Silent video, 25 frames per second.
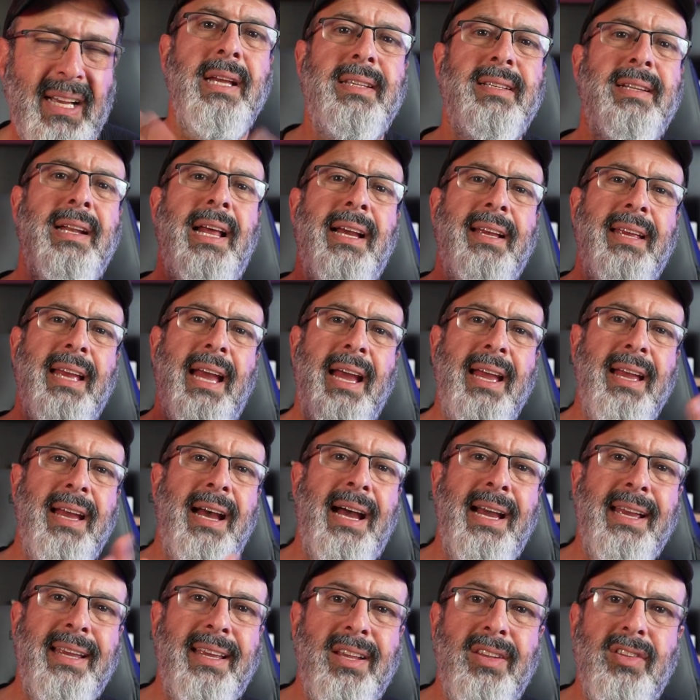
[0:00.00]
It's like
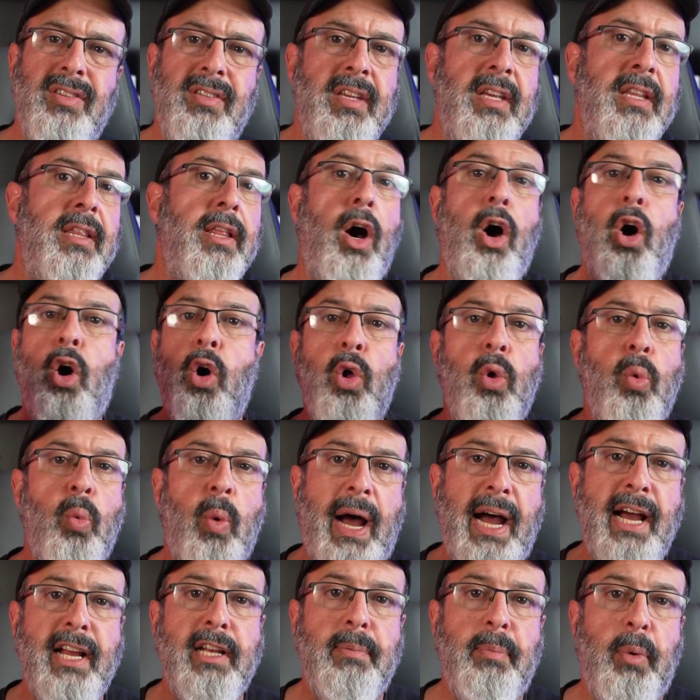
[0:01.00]
AI can see the whole
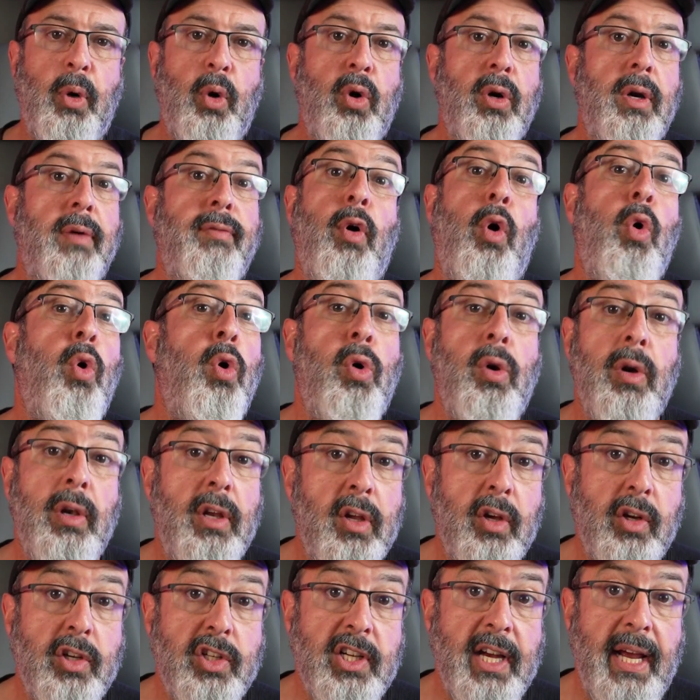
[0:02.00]
whiteboard of all
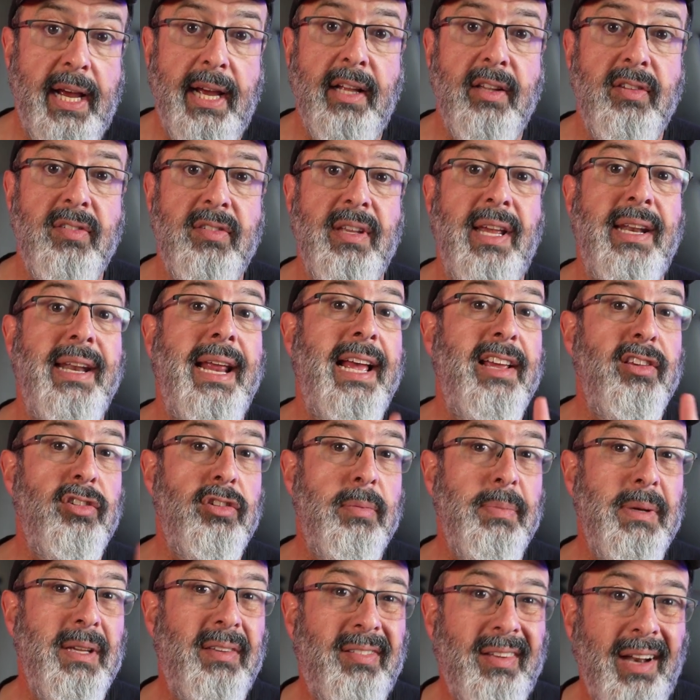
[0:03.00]
your chats and has
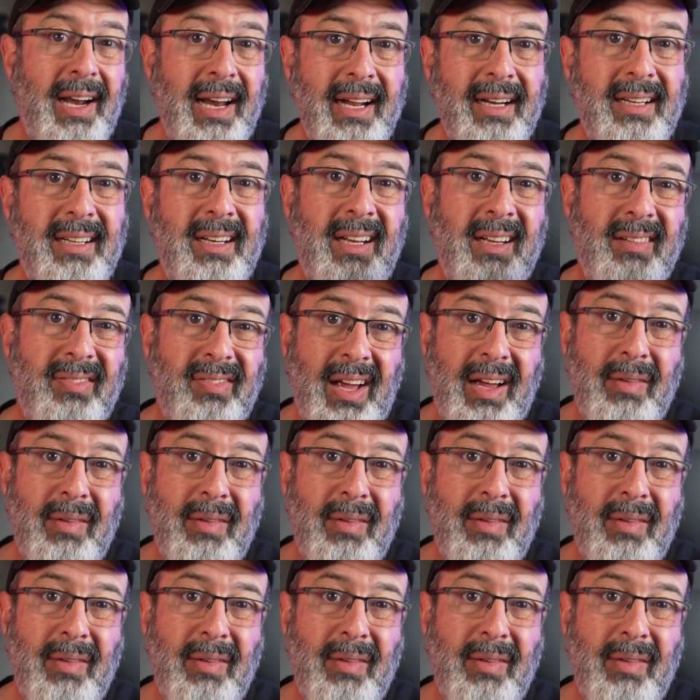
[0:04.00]
to be selective